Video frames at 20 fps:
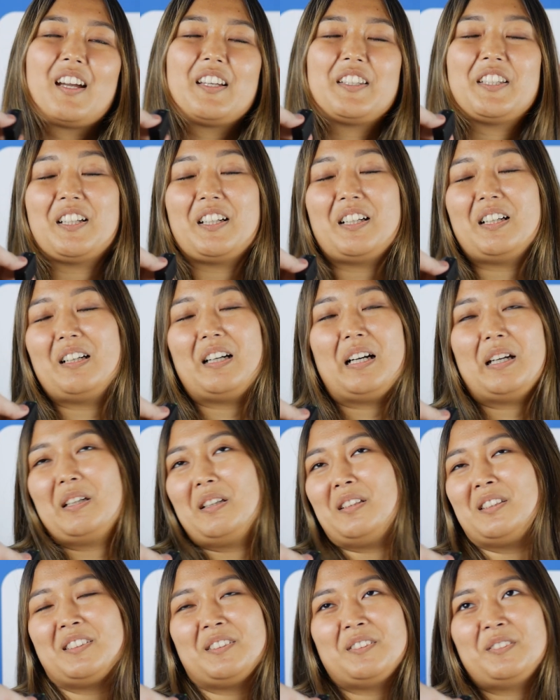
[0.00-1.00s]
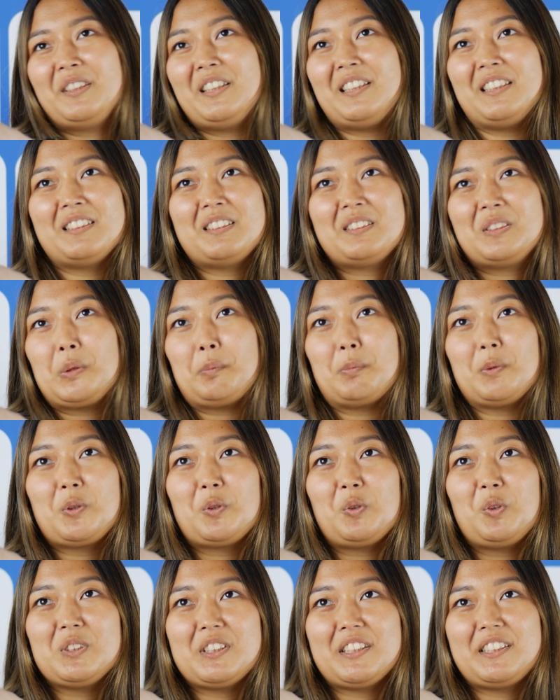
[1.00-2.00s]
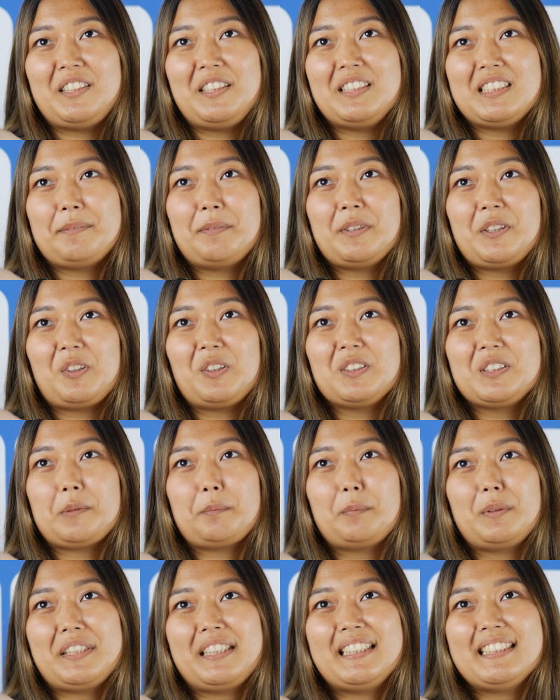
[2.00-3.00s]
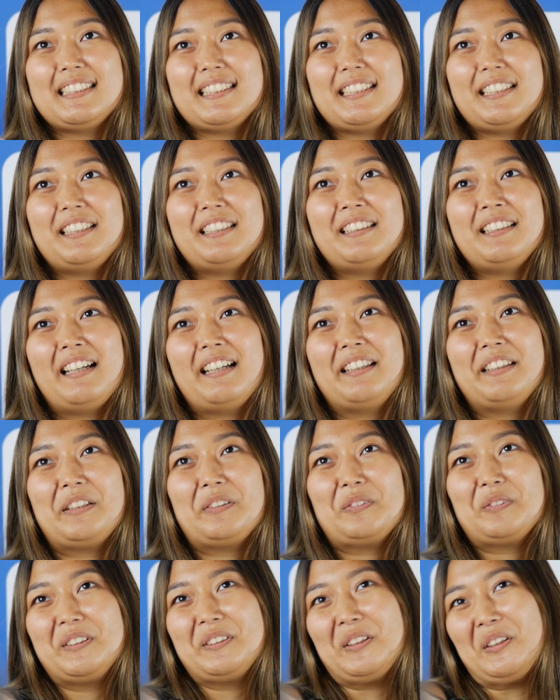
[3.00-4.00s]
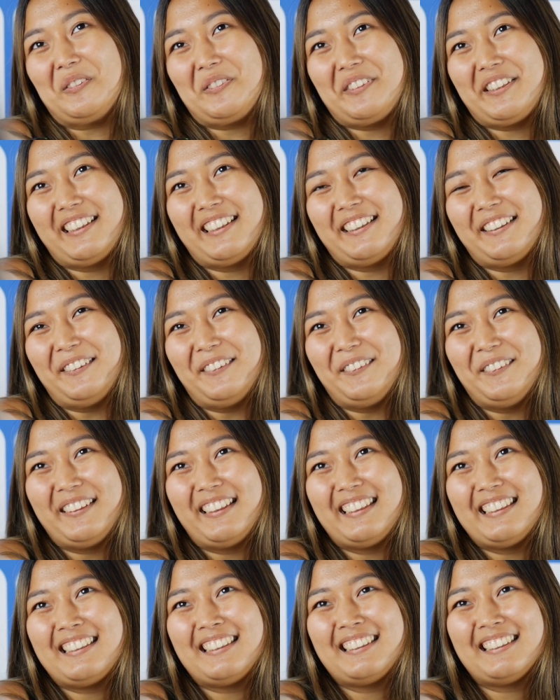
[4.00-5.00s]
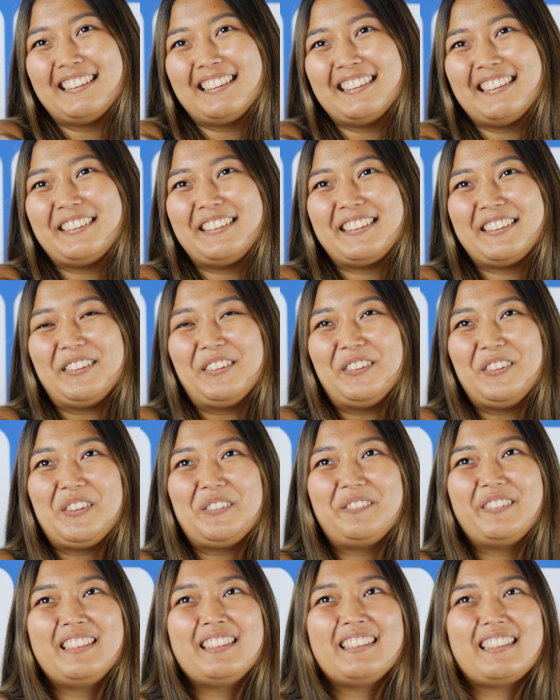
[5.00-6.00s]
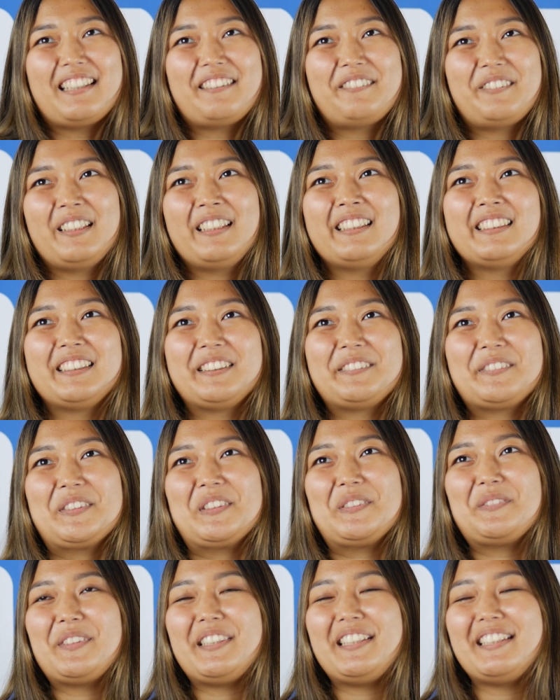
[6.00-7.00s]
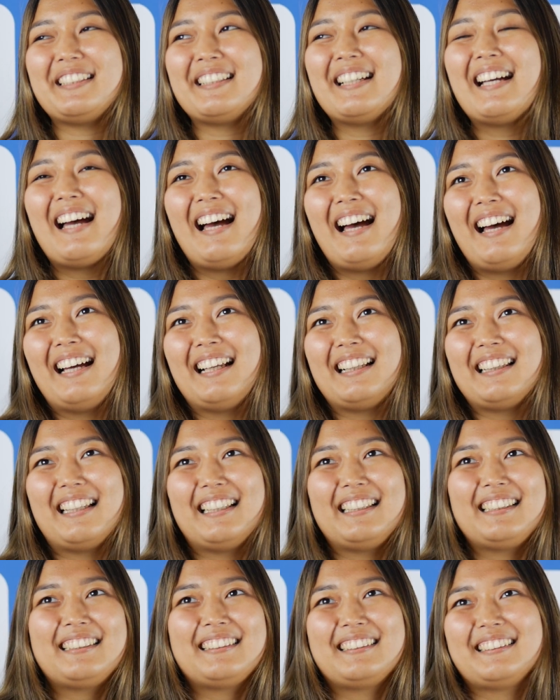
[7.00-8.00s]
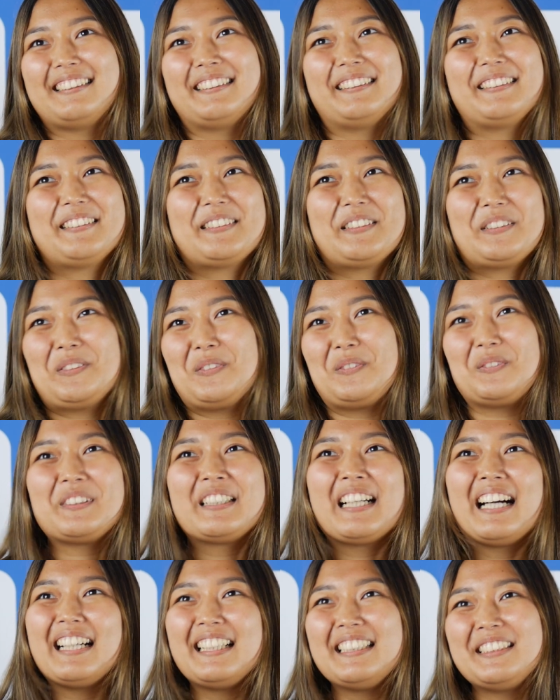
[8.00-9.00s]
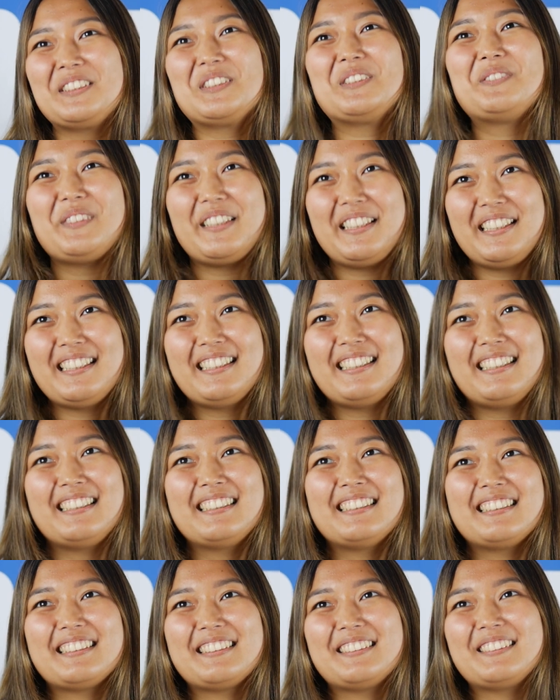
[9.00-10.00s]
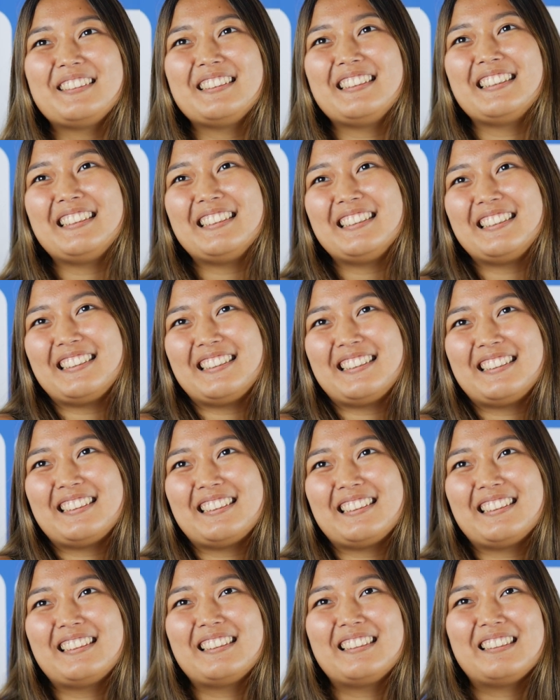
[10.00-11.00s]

Yeah, it's really super cool that Elisabeth also plays there and I will not feel alone at this tournament. I think she will be like a guide to me into this